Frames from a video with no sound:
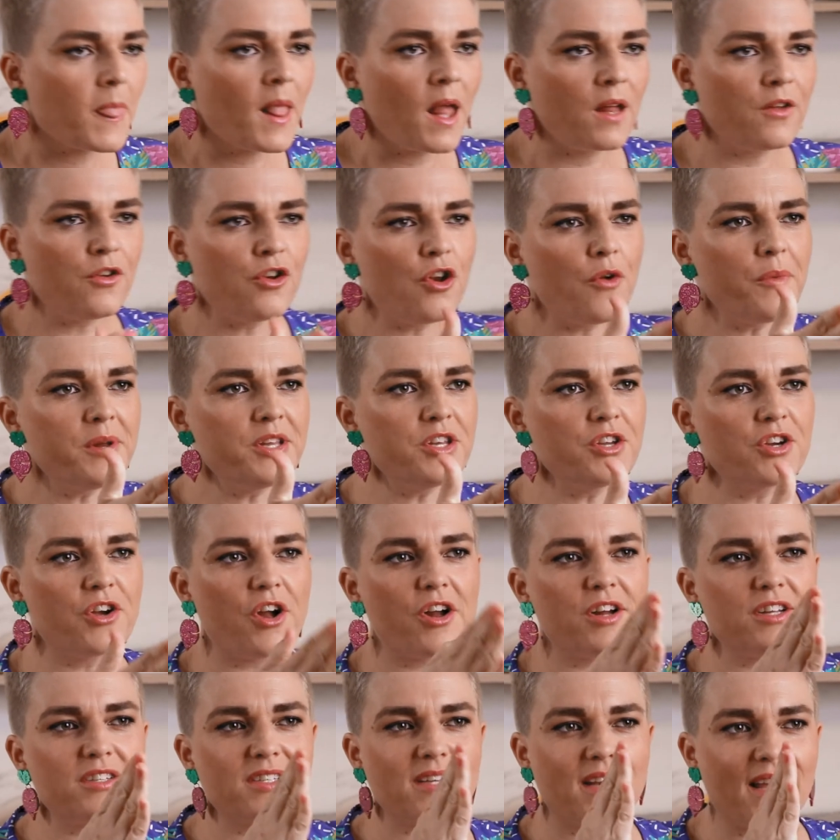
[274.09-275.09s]
You know when you
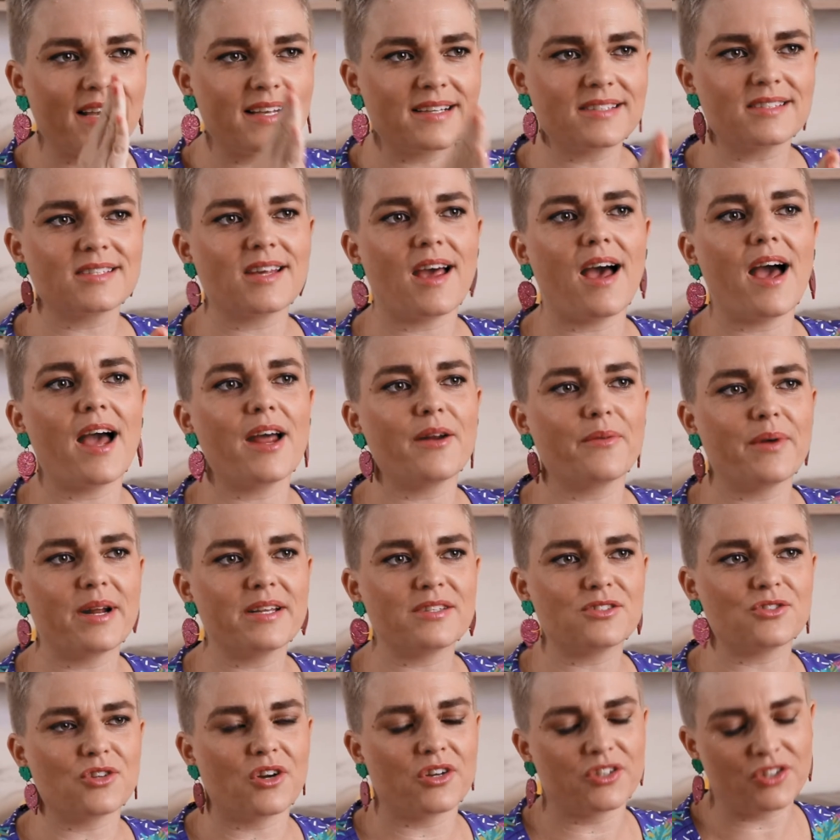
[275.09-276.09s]
go to like a Thai
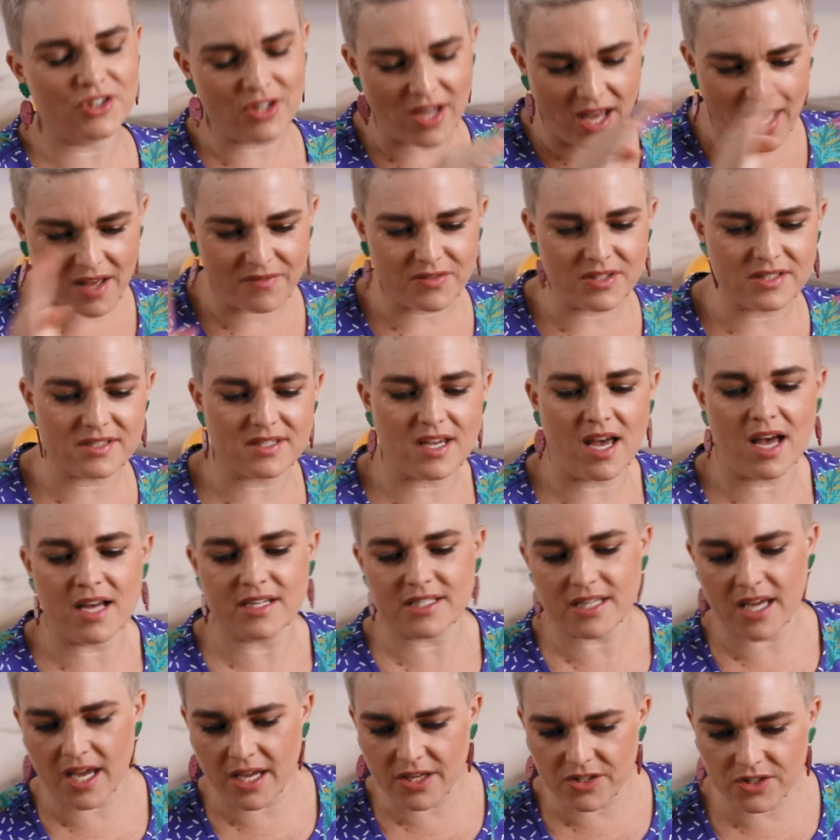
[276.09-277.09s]
restaurant and you have your
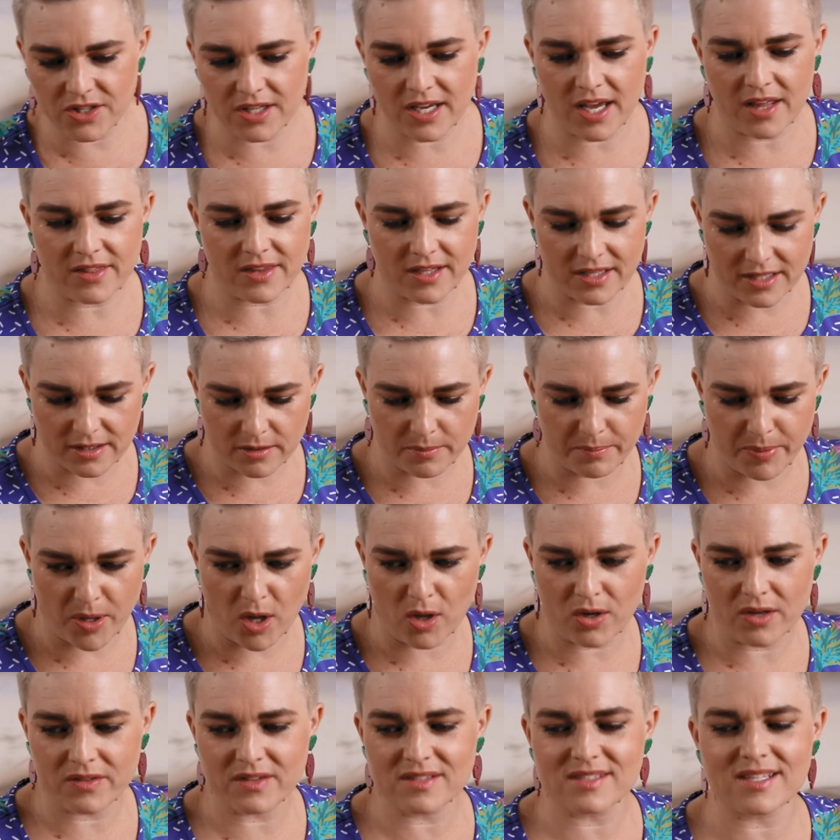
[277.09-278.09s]
satay and you get the little
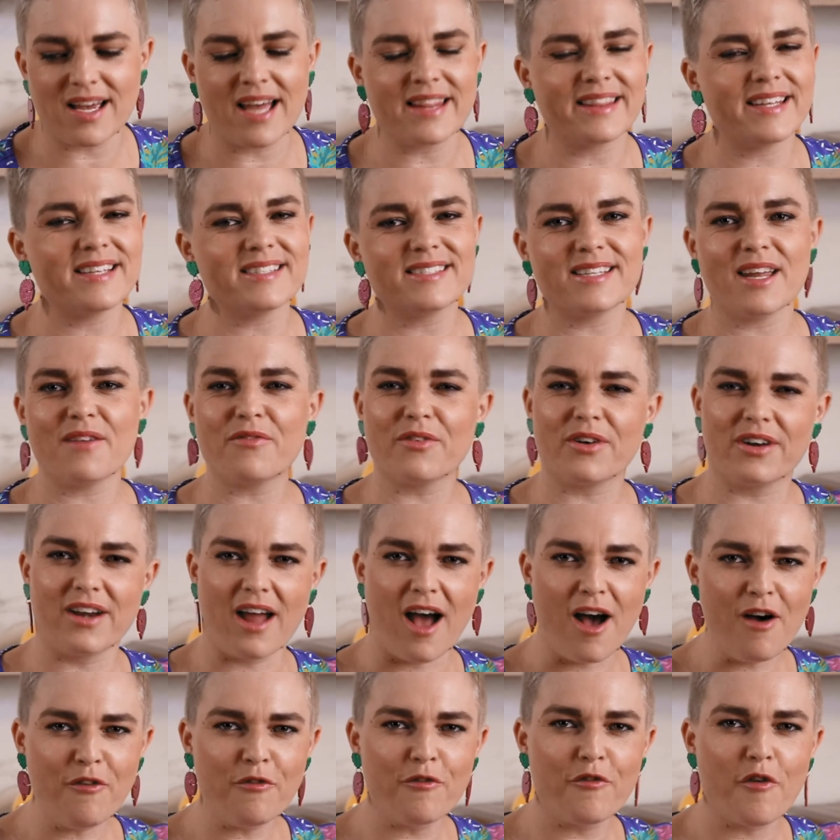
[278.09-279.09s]
bowl on the side, there's never
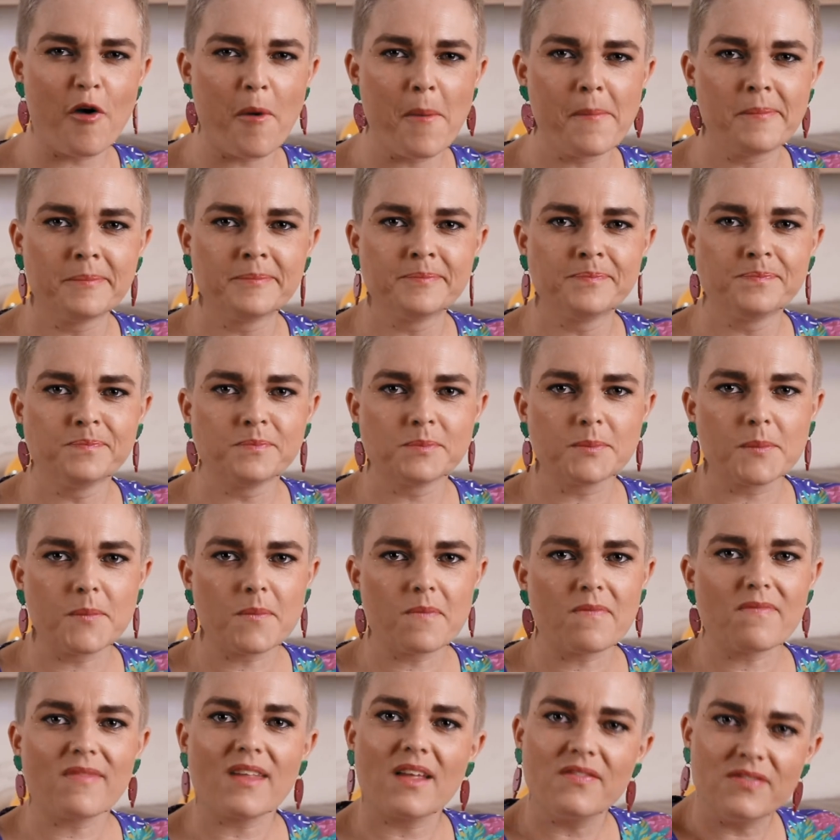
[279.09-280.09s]
enough?
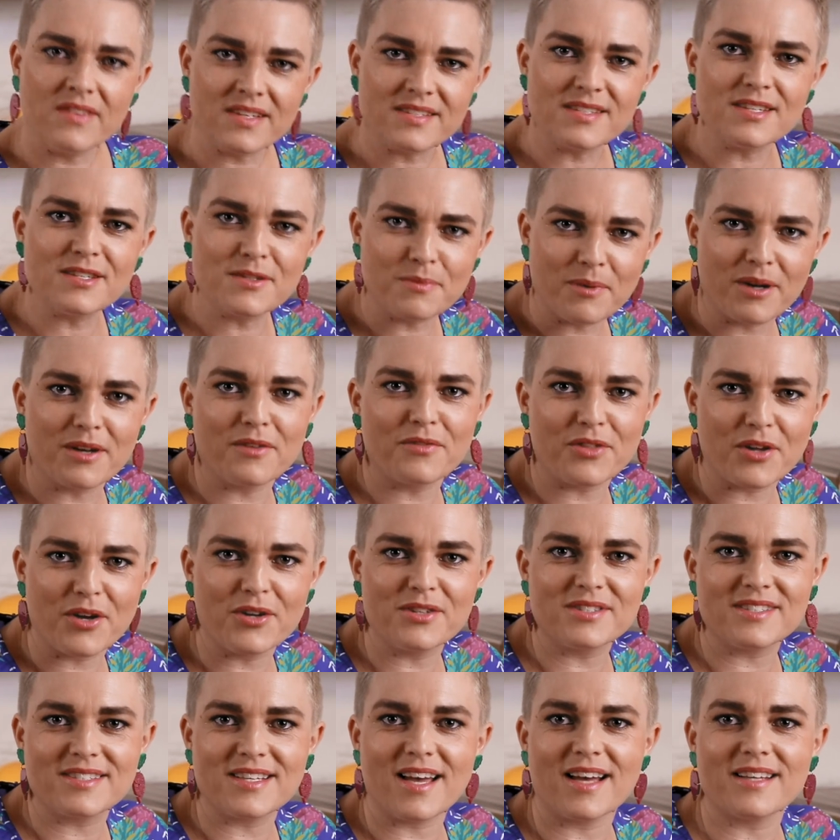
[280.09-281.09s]
This is one of
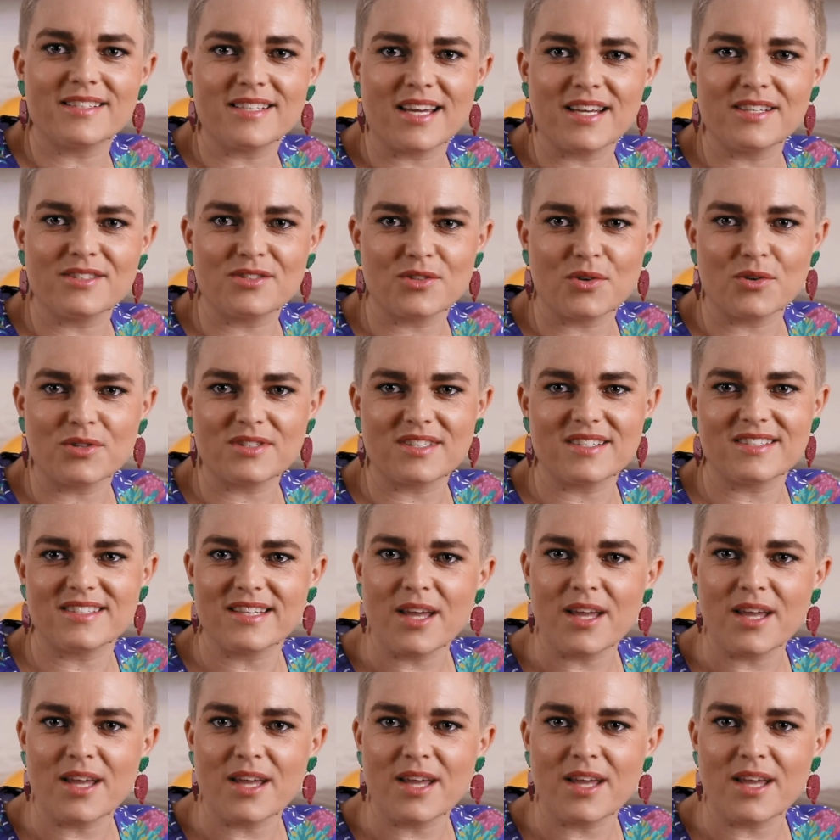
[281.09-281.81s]
those satay sauces.